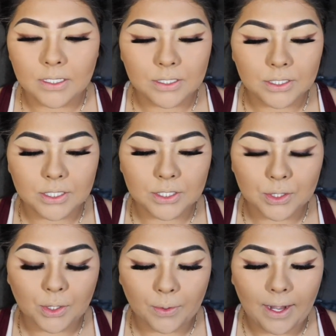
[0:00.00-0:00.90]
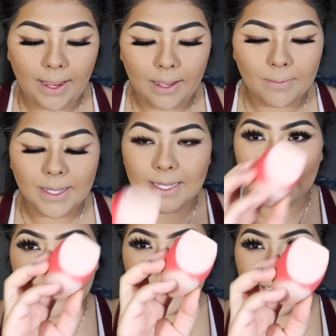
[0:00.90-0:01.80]
Just grab
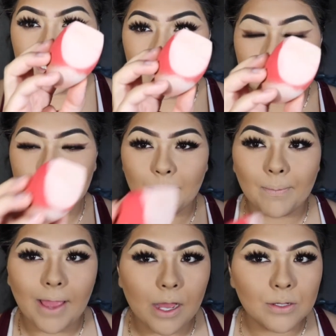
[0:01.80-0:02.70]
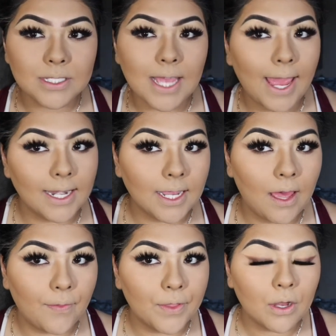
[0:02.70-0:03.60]
a decent amount and
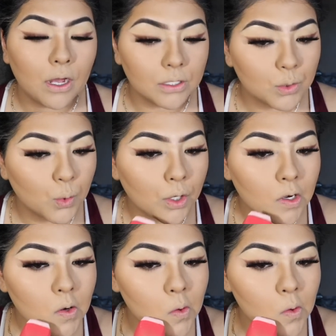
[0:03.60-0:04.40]
cut the contour.